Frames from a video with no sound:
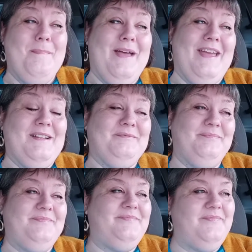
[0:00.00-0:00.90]
But
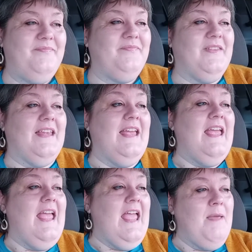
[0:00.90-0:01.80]

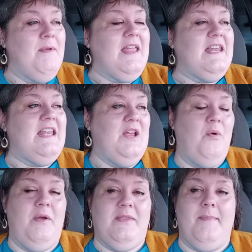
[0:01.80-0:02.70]
he began to
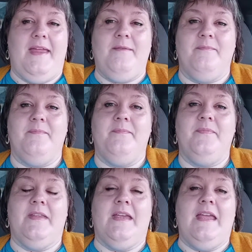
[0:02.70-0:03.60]
deal with me,
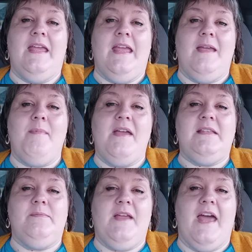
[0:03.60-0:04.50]
and my
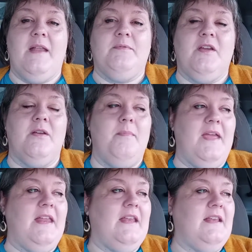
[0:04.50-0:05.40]
husband got up to go to
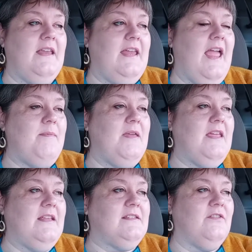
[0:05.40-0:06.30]
bed, and he gave me a
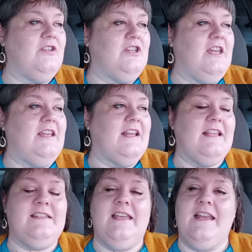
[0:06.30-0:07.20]
kiss on the cheek, and
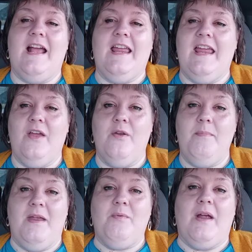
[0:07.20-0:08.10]
I said, I can't go to
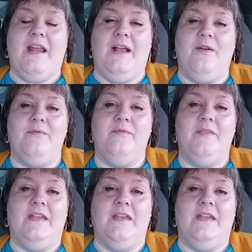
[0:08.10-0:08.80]
bed right now.